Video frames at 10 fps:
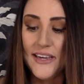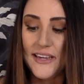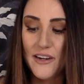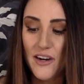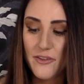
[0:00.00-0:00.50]

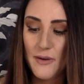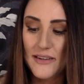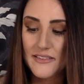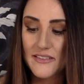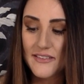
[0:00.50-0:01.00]
he
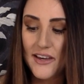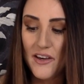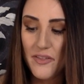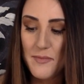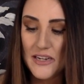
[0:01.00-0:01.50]
authorizes
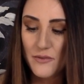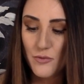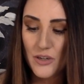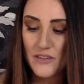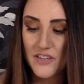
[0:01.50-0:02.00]
health maintenance
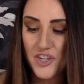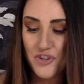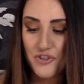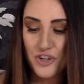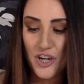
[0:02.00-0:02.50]

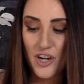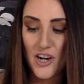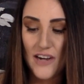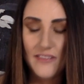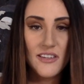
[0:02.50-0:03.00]
organizations to cut
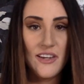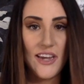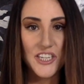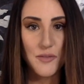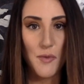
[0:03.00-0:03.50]
costs,
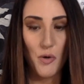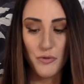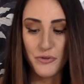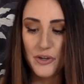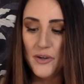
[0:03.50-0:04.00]

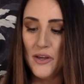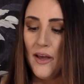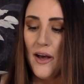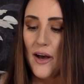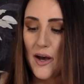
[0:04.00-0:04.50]
HMOs,
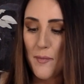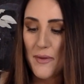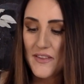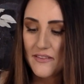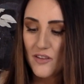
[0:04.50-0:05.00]

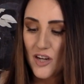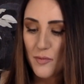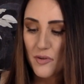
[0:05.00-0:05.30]
and this law